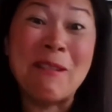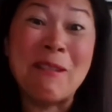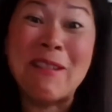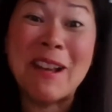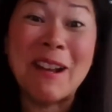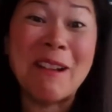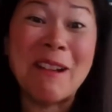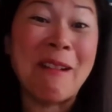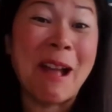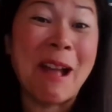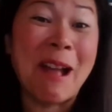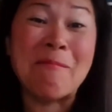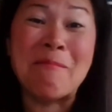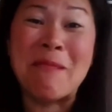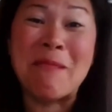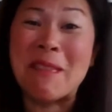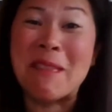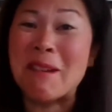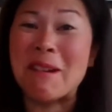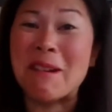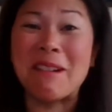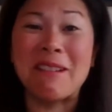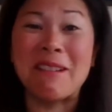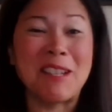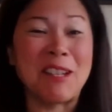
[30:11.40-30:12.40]
they're moving around
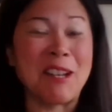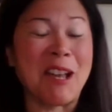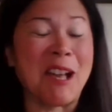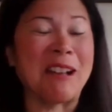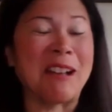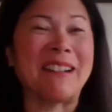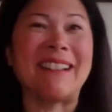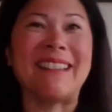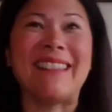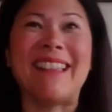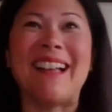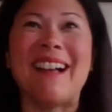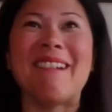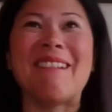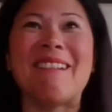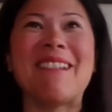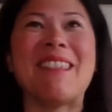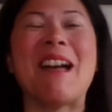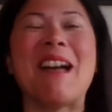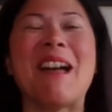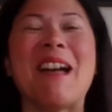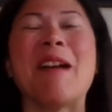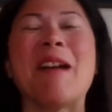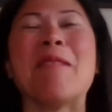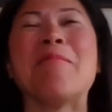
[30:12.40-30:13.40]
me. They're chugging along
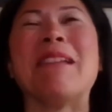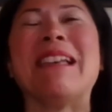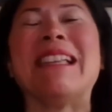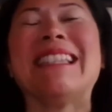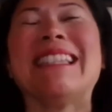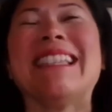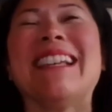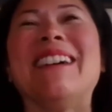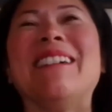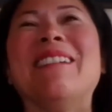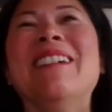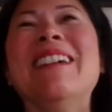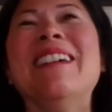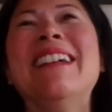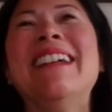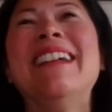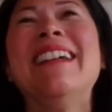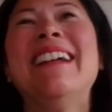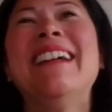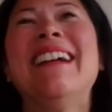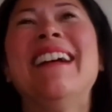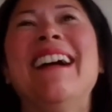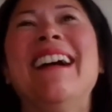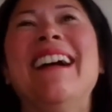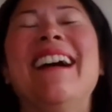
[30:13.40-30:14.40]
without me. So
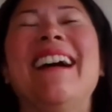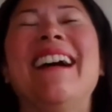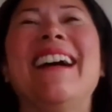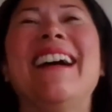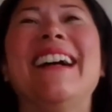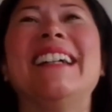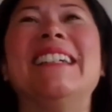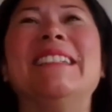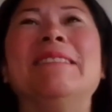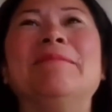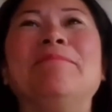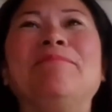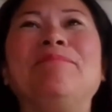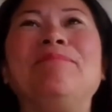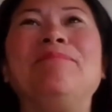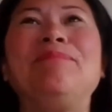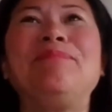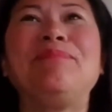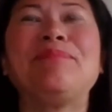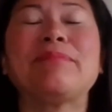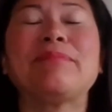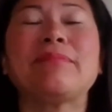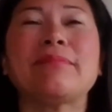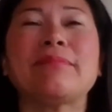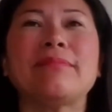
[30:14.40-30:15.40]
um,
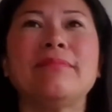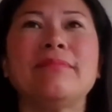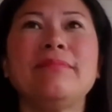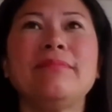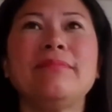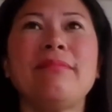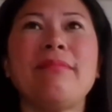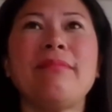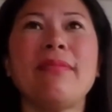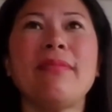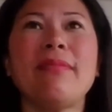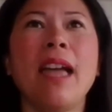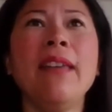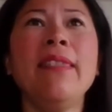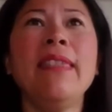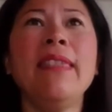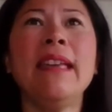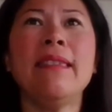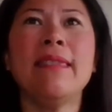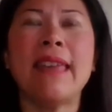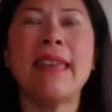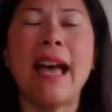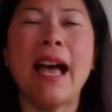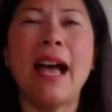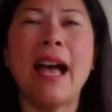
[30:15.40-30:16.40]
I
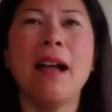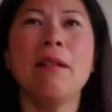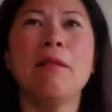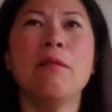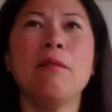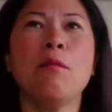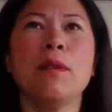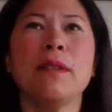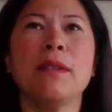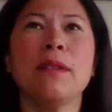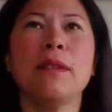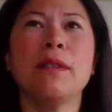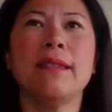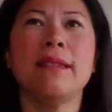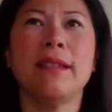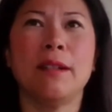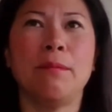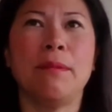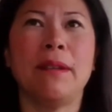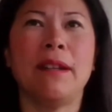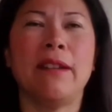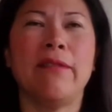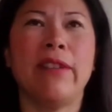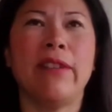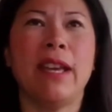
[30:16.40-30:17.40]
think that was a
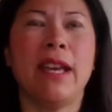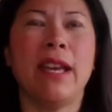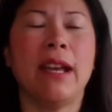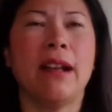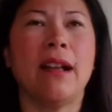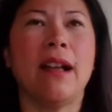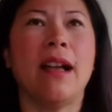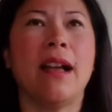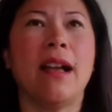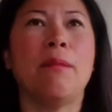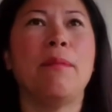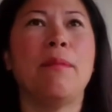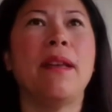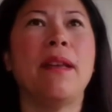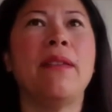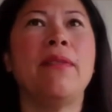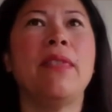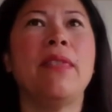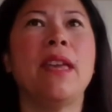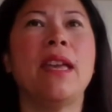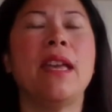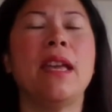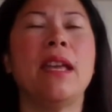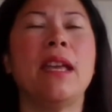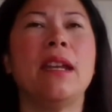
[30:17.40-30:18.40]
little bit of a hiccup,
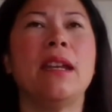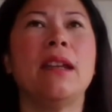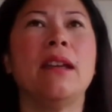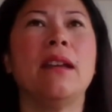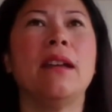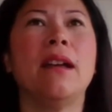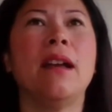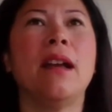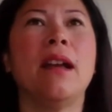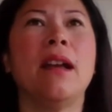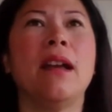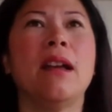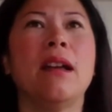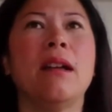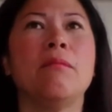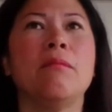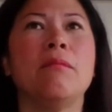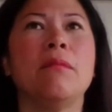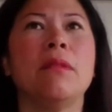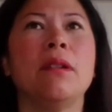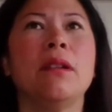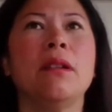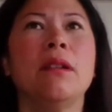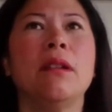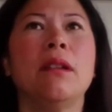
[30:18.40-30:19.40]
and then
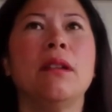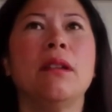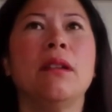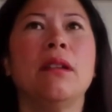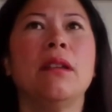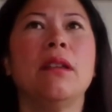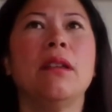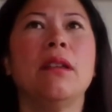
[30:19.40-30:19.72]
um,